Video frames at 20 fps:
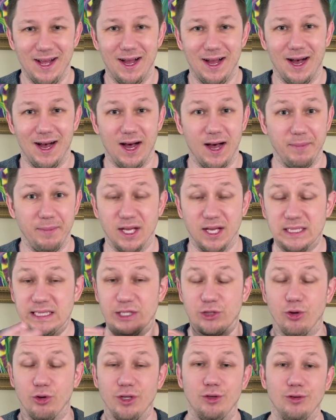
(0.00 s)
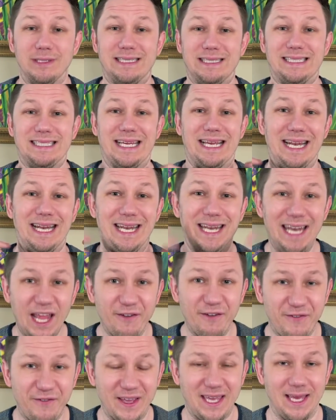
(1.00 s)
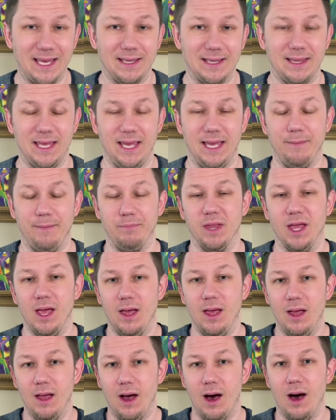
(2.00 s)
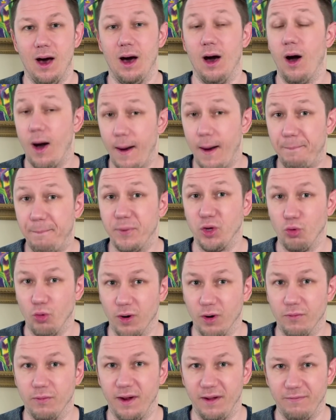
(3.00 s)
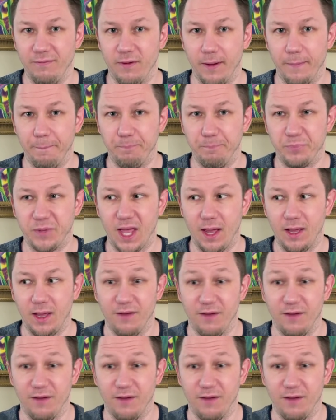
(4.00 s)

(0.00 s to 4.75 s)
Uh, because it's going to significantly uh, up your refund, okay?